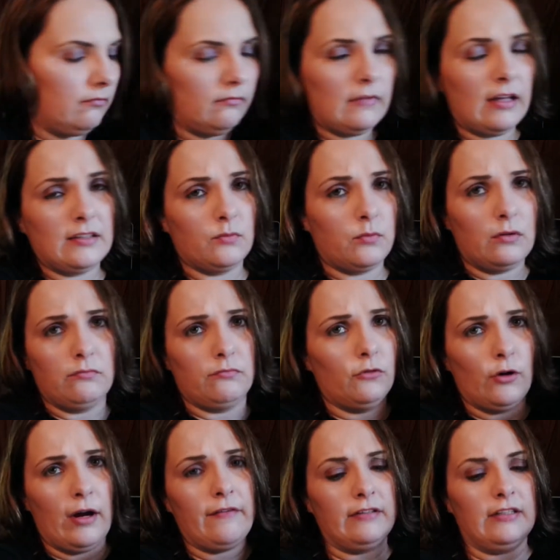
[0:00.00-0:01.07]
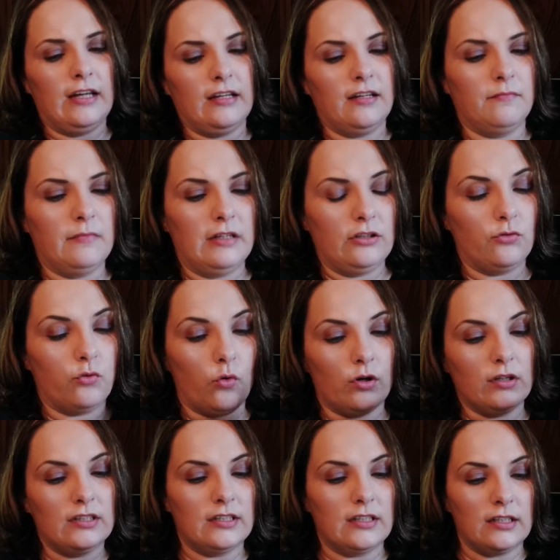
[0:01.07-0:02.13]
that's what gravitated me
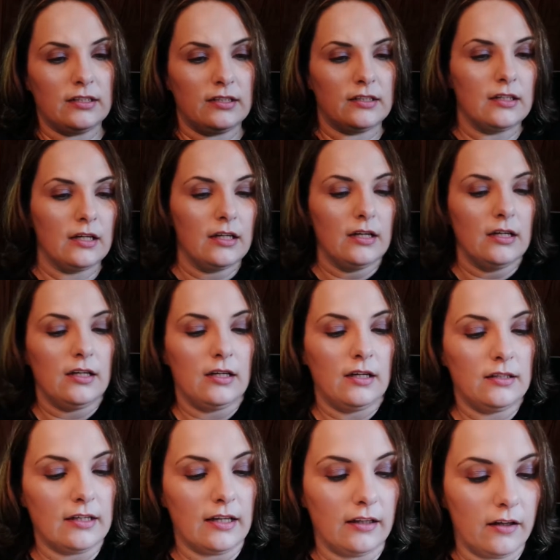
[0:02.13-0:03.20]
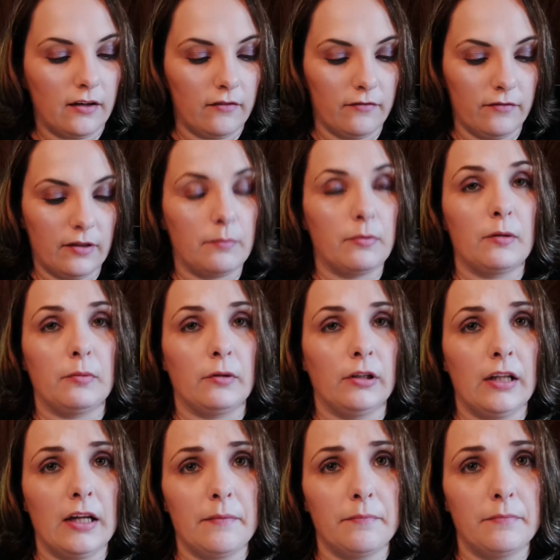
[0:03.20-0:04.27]
towards this, is I love the purple
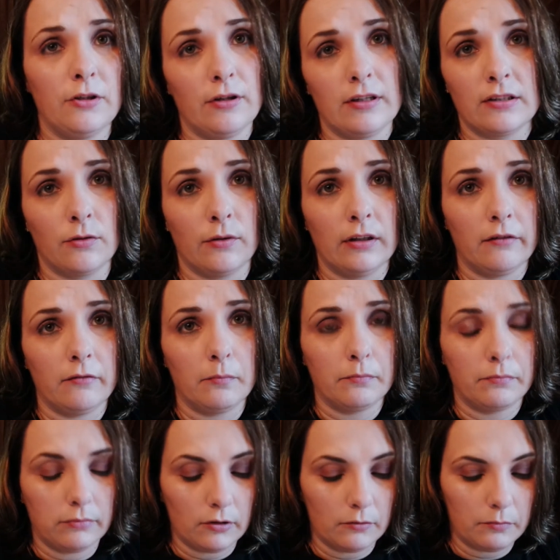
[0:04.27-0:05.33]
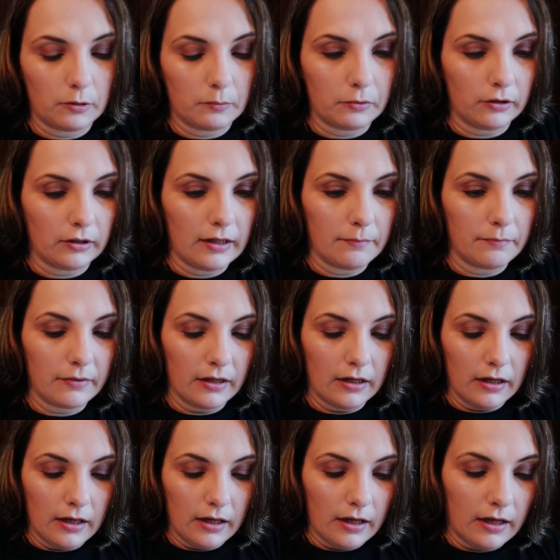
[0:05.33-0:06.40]
lip. You guys know I love a good purple lip.
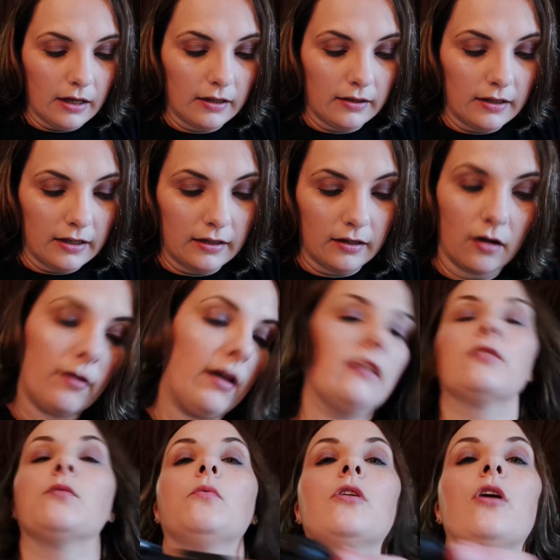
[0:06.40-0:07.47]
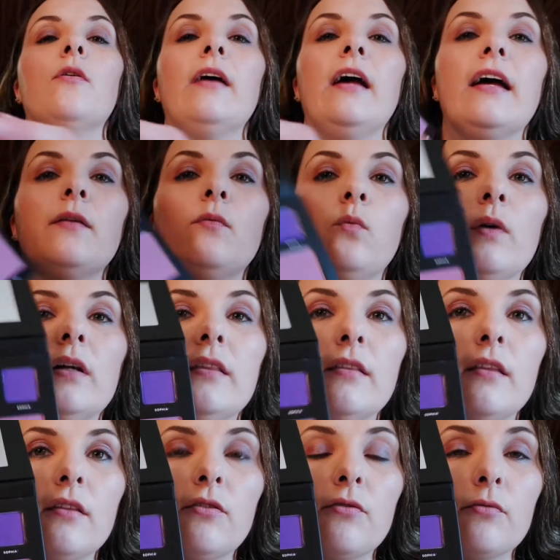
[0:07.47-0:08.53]
And then, okay, so we'll go ahead with
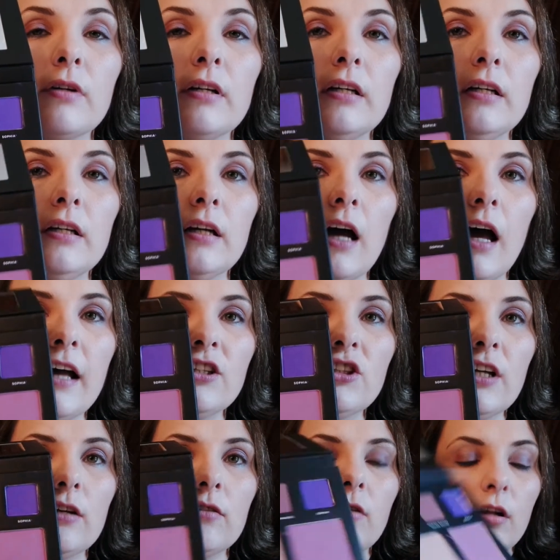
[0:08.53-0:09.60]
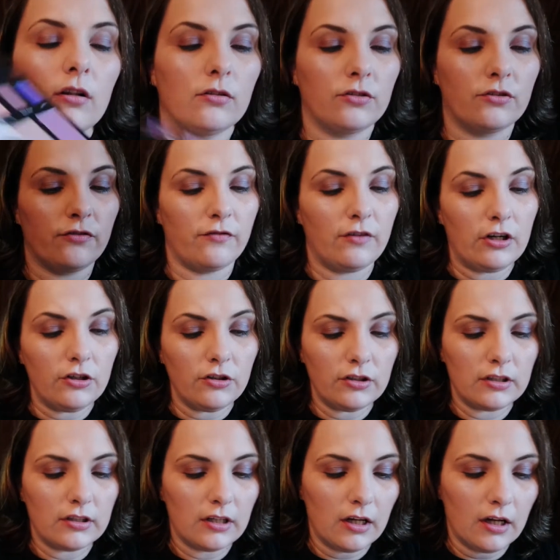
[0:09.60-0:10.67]
the 3 eyeshadow colors
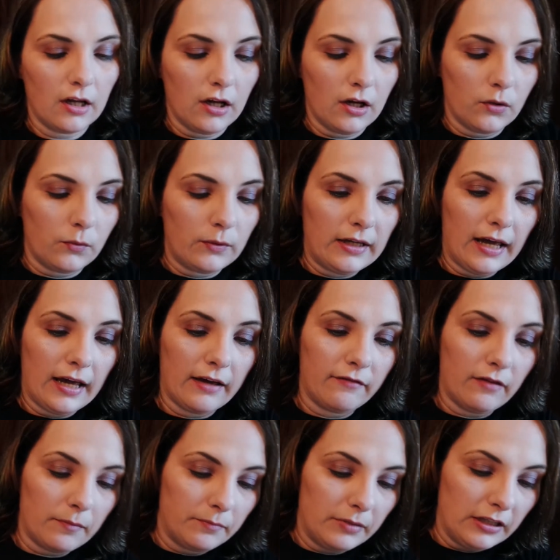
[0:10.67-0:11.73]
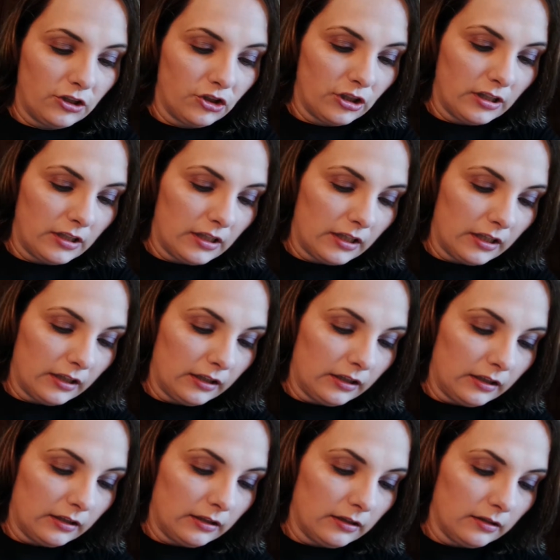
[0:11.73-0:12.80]
first. We have Peachy
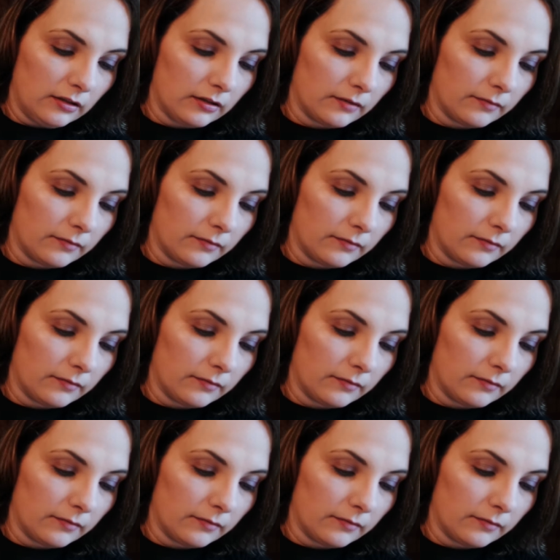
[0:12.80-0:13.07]
Keen.